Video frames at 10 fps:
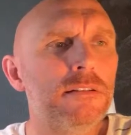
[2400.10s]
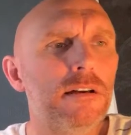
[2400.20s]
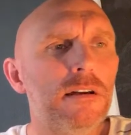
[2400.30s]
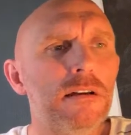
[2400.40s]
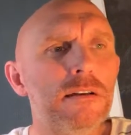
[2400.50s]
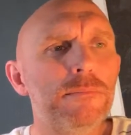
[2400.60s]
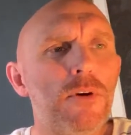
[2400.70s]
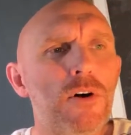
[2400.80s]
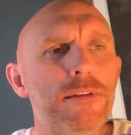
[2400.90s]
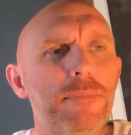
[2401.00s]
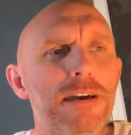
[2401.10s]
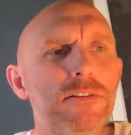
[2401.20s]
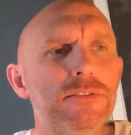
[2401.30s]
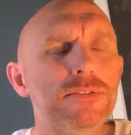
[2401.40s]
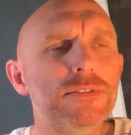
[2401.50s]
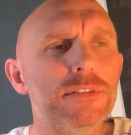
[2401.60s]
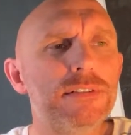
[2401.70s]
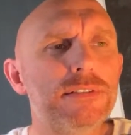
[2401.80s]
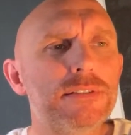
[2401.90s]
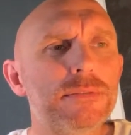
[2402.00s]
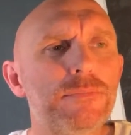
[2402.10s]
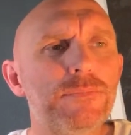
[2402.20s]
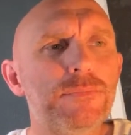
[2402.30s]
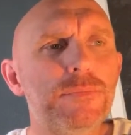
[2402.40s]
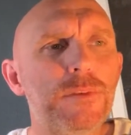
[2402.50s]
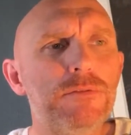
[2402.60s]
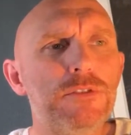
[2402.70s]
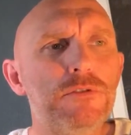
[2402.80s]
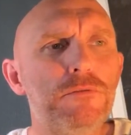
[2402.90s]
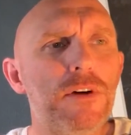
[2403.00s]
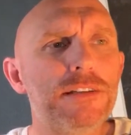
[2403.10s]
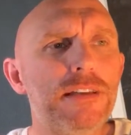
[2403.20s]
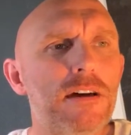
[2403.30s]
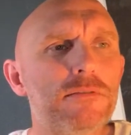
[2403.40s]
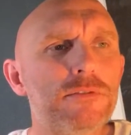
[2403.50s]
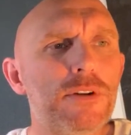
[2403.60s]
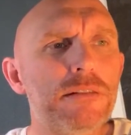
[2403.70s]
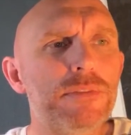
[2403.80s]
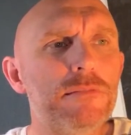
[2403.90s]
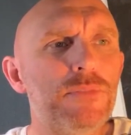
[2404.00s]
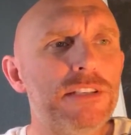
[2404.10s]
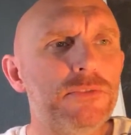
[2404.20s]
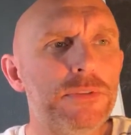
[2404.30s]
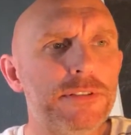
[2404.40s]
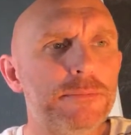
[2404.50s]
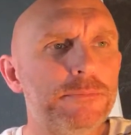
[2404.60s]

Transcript: All that matters is if you do find out, try to be at peace with it.